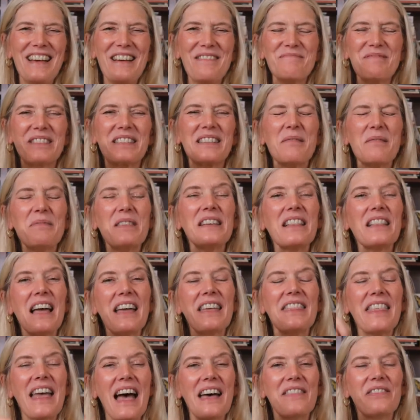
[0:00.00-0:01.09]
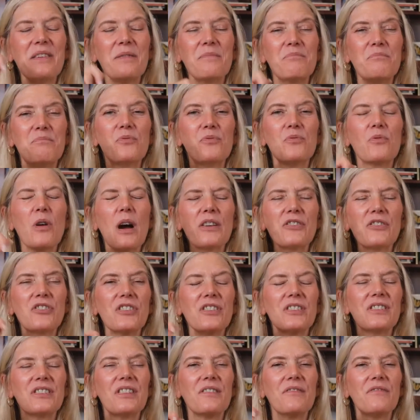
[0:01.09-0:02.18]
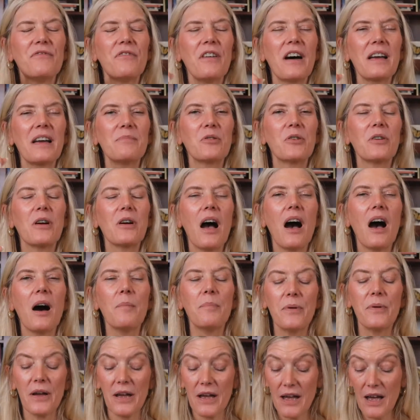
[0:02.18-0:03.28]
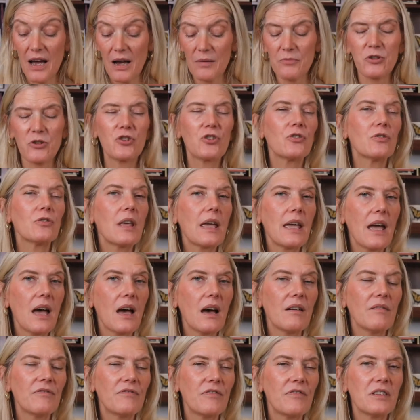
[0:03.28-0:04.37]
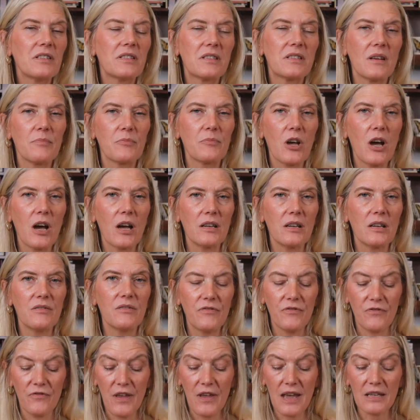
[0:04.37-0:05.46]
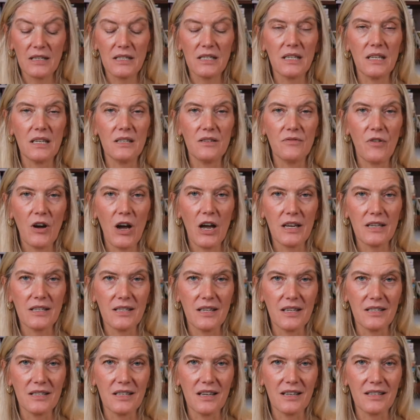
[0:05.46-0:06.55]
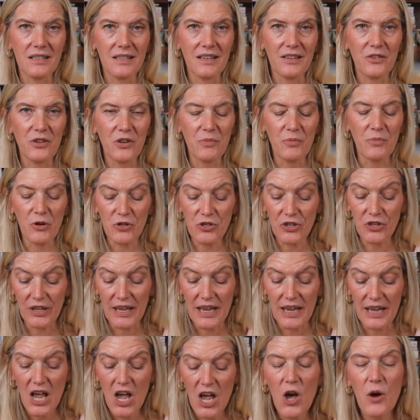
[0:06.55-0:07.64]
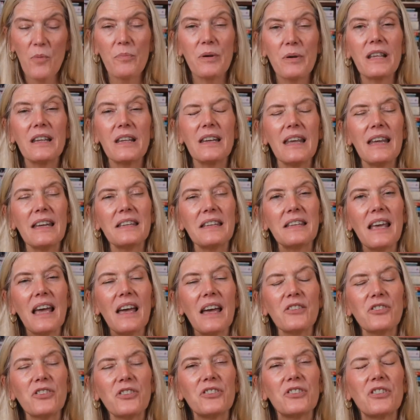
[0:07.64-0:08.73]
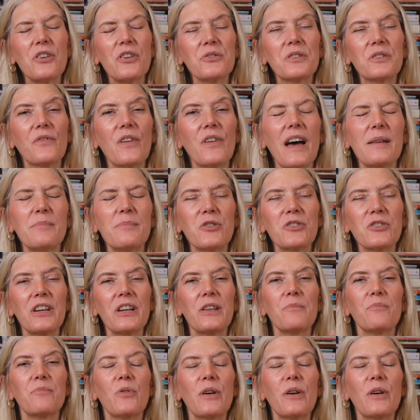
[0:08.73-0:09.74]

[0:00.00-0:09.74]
But something like that brushes the fiber up. I'm sure they have some kind of fancy device that does it commercially, but it catches those fibers and it